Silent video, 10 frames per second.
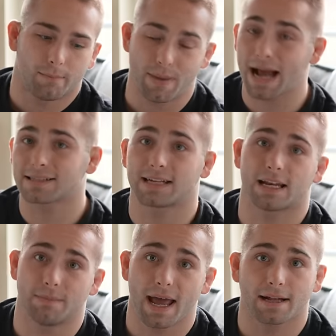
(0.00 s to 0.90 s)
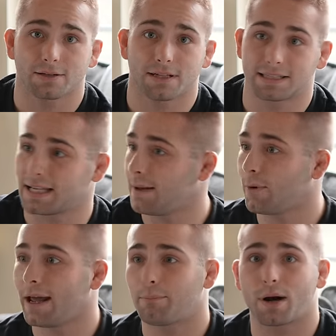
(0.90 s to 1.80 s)
backside match the same
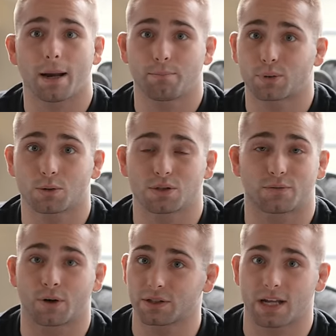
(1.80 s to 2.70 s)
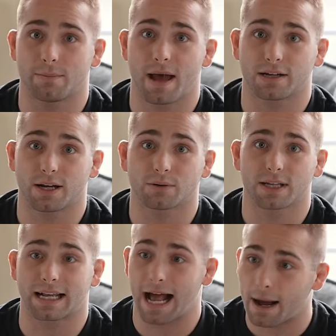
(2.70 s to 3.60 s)
way I approached the frontside match. I was
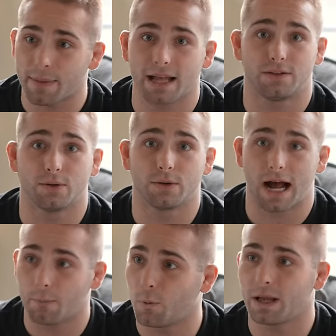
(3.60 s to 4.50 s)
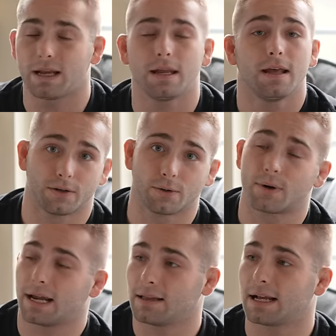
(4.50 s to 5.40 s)
like, I'm that dude, I'm winning. You're
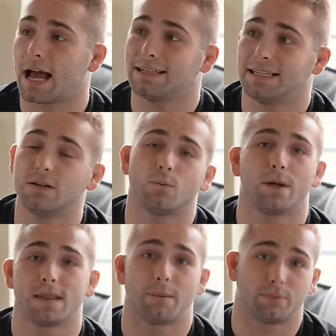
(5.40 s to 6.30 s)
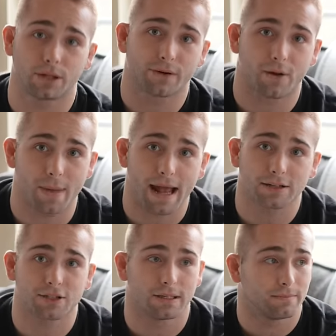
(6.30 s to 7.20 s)
right. Like I didn't win that blood round
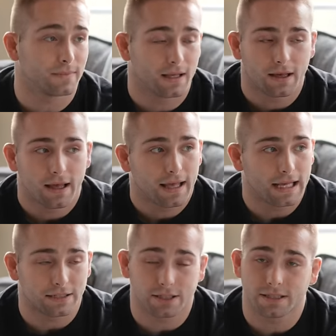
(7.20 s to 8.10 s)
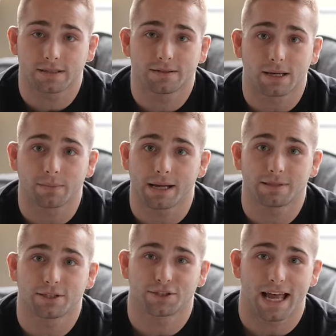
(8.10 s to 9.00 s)
match, and it just,
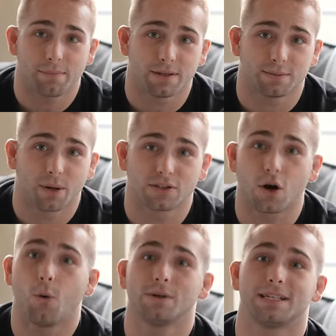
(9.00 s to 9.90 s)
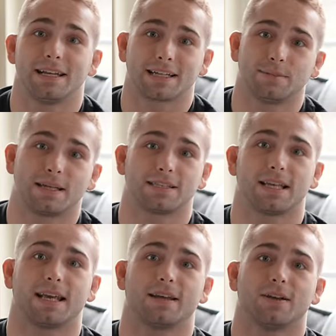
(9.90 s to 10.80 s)
sometimes it just happens, but it's always the next best
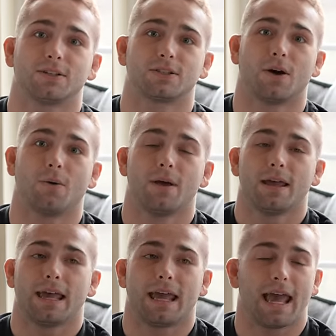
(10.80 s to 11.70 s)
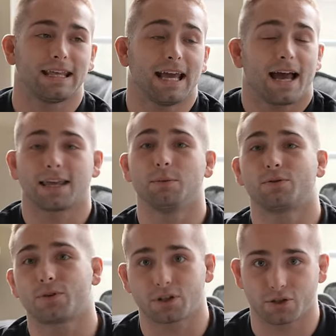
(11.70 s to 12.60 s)
thing. So yeah, I can be
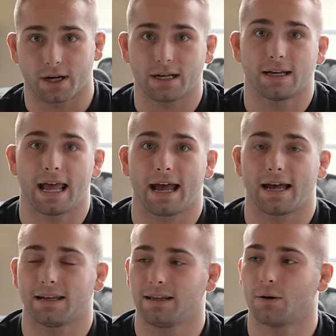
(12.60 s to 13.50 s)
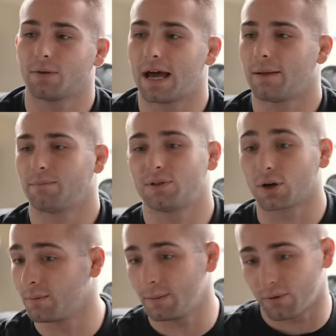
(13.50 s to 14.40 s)
frustrated at, you know, that
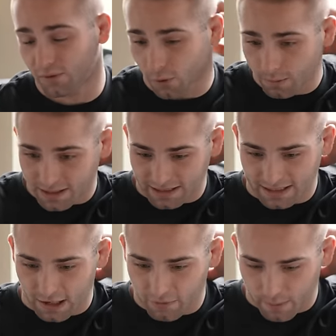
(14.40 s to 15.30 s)
tournament performance and stuff,